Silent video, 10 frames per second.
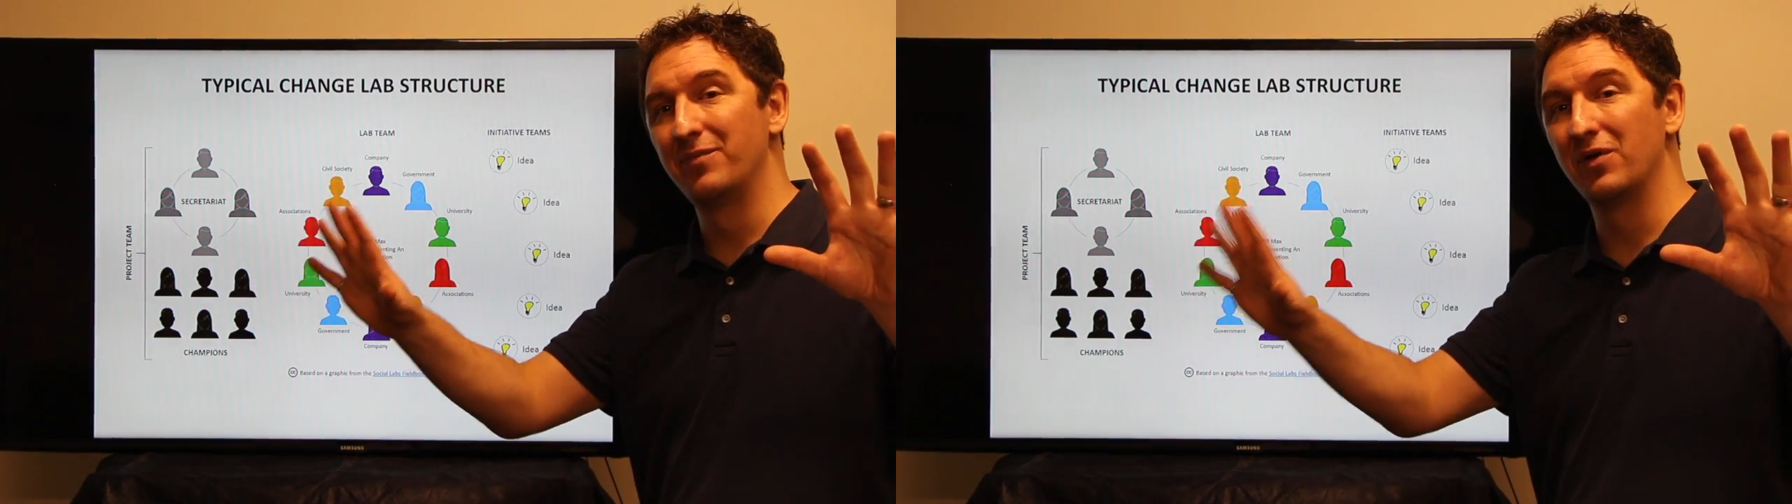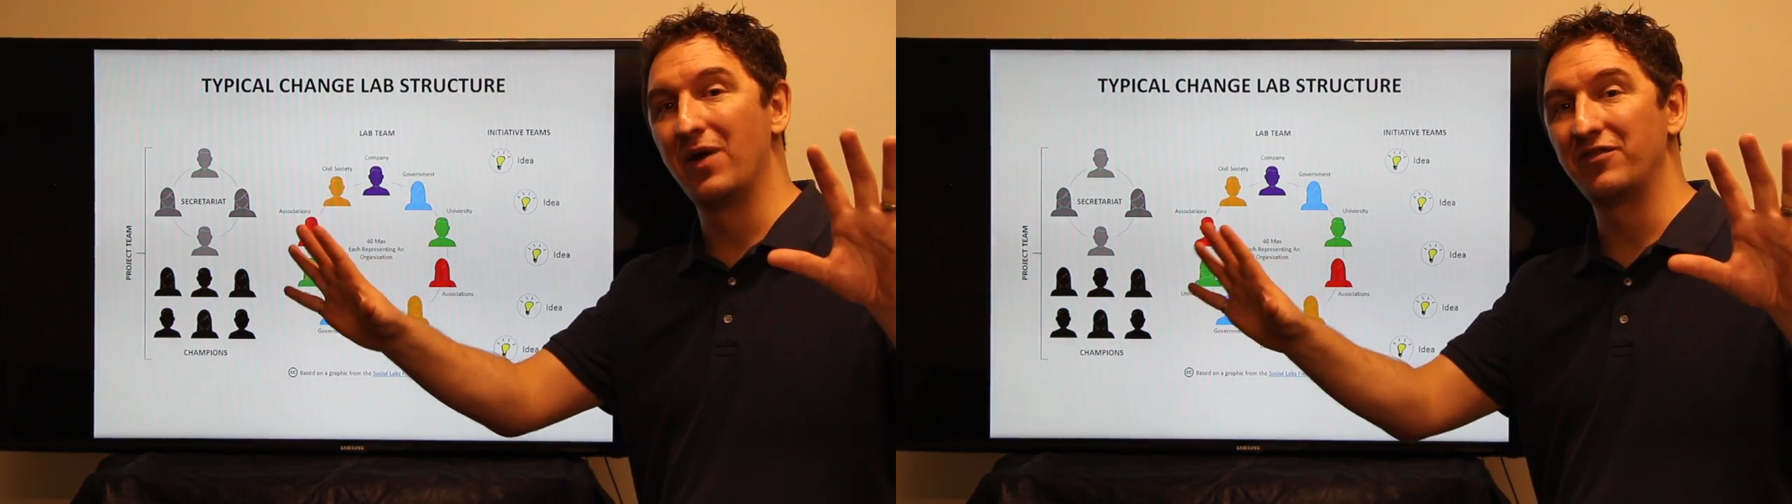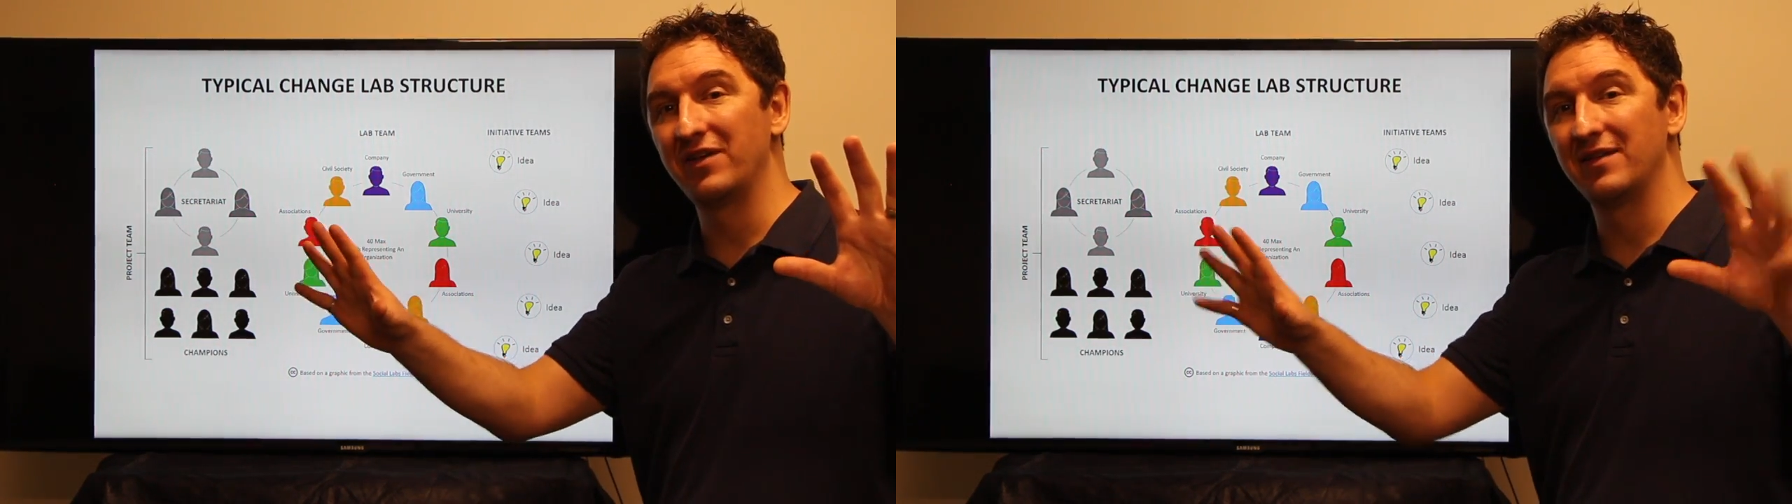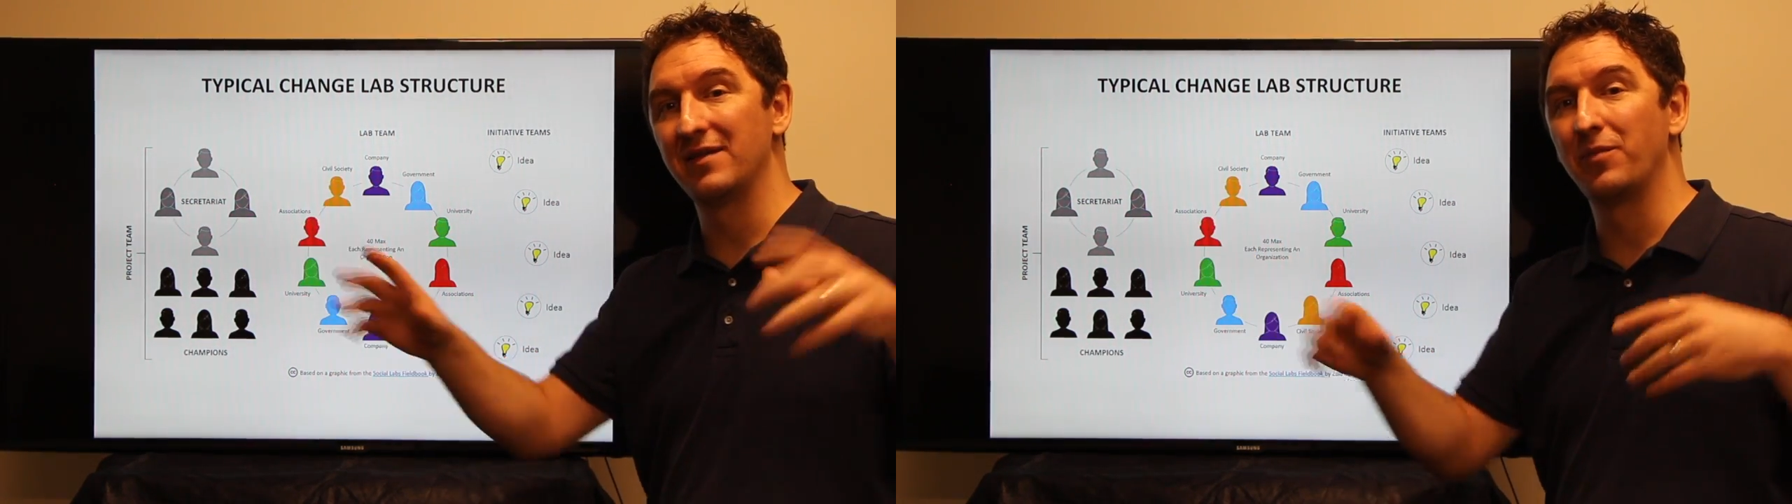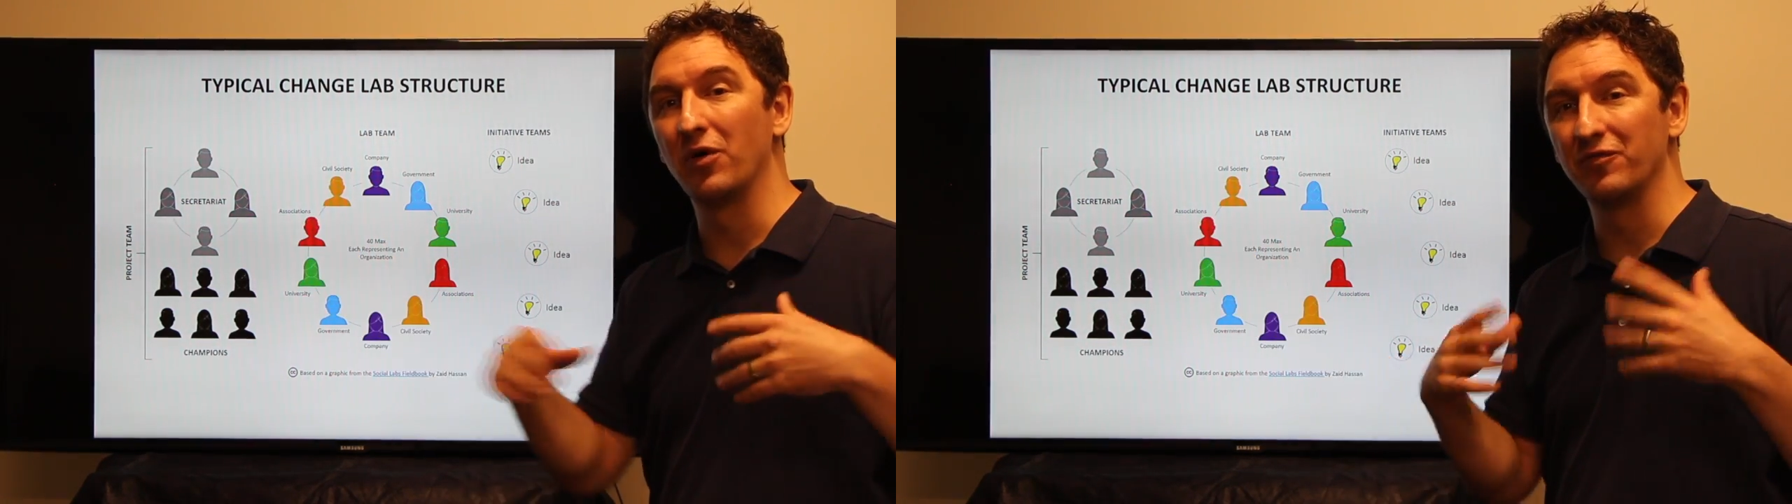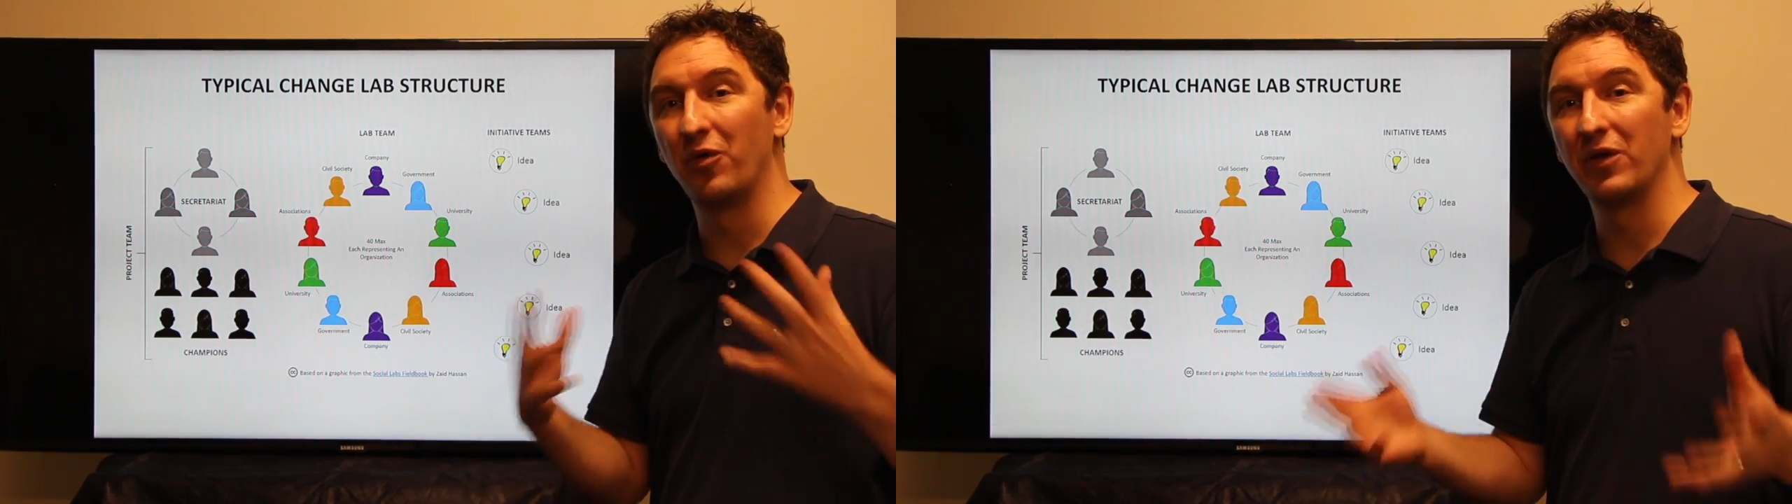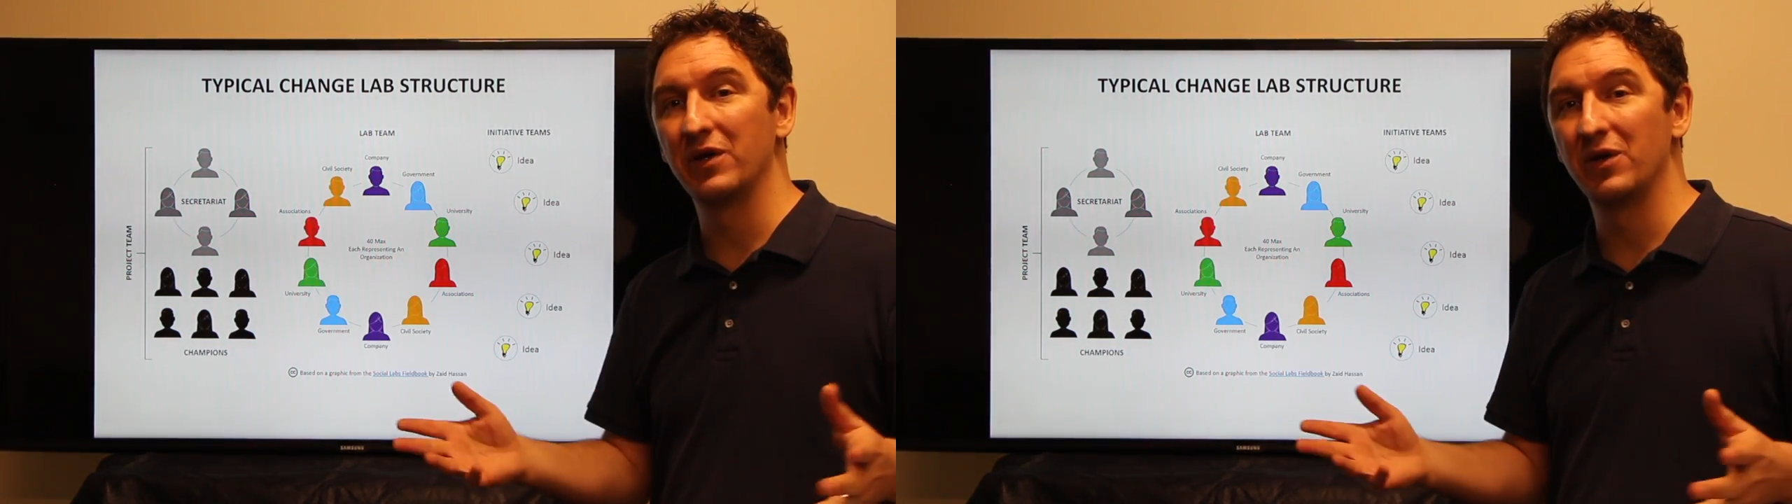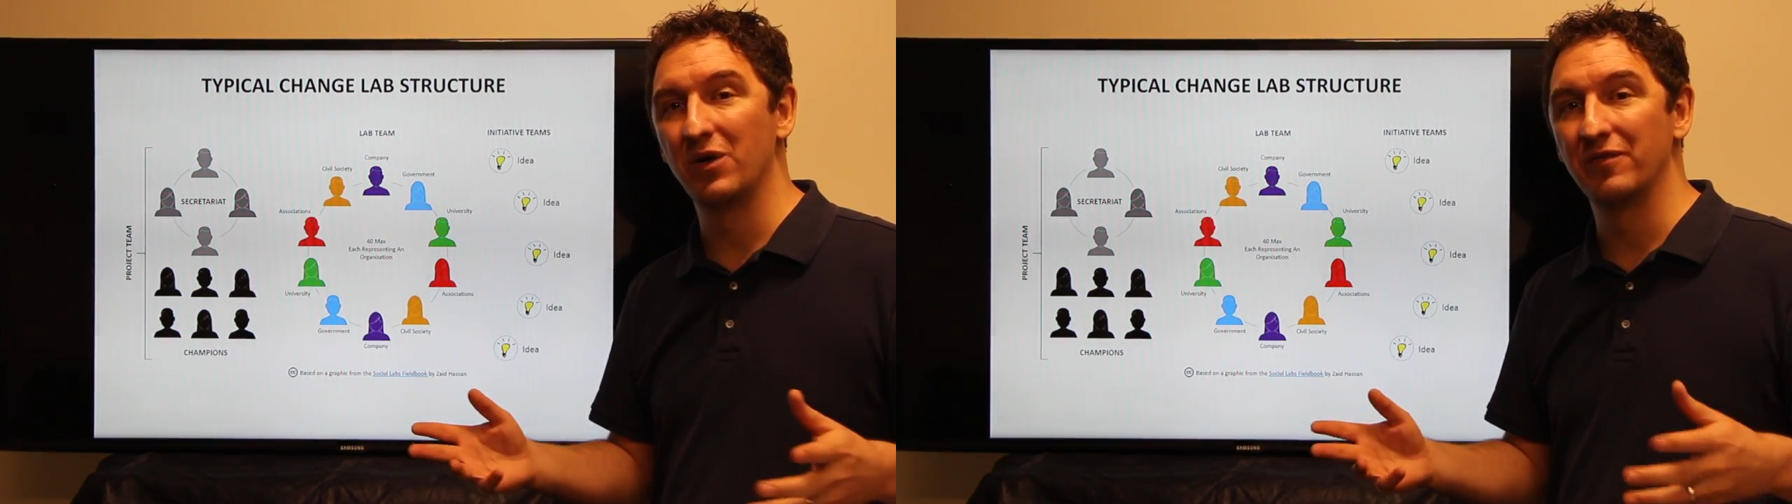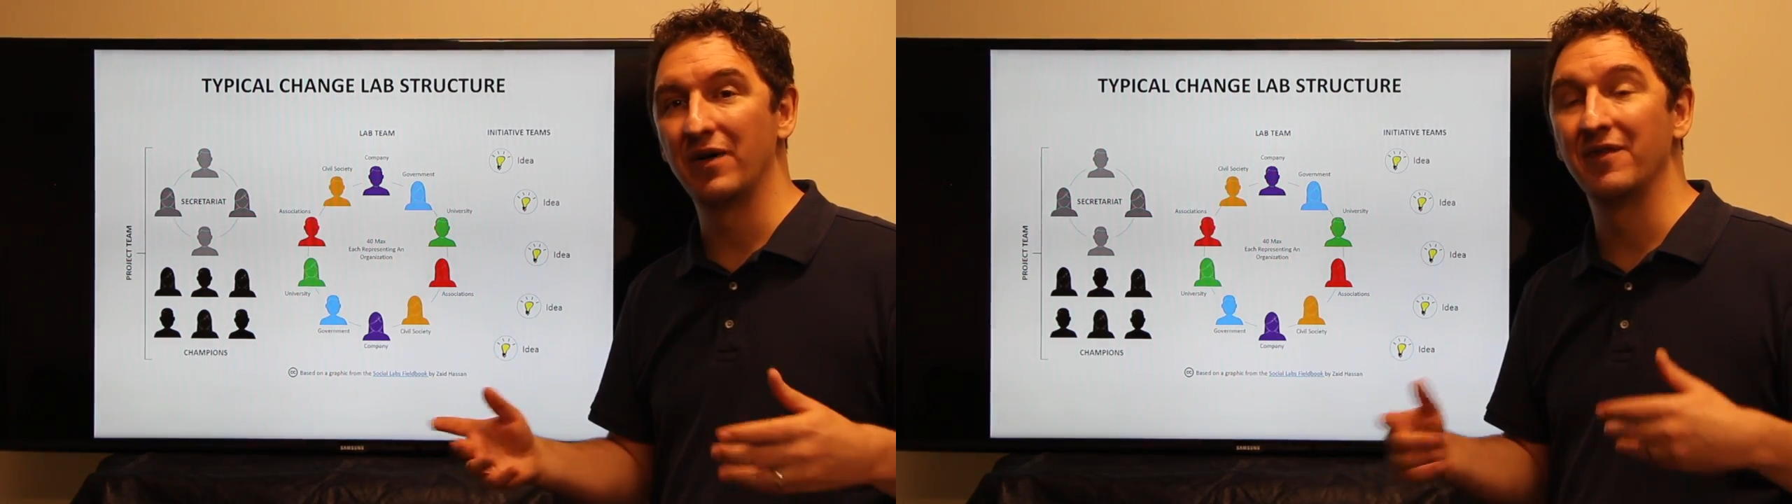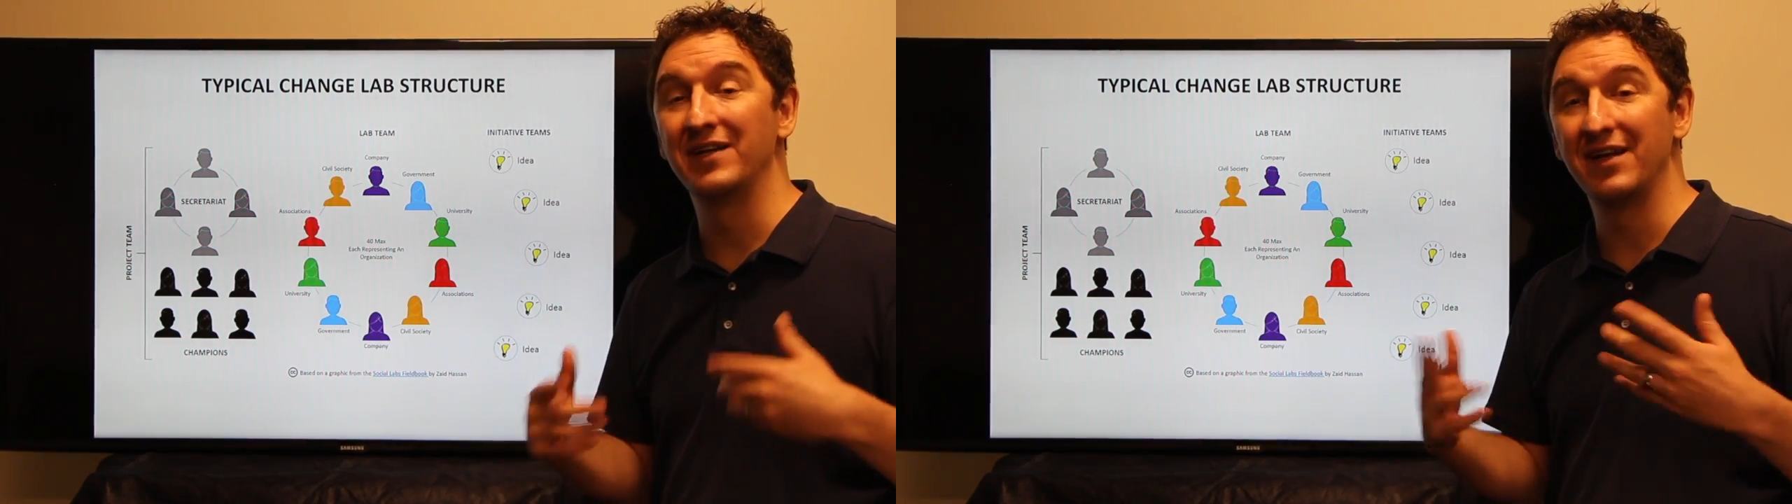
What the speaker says: progressing the portfolio of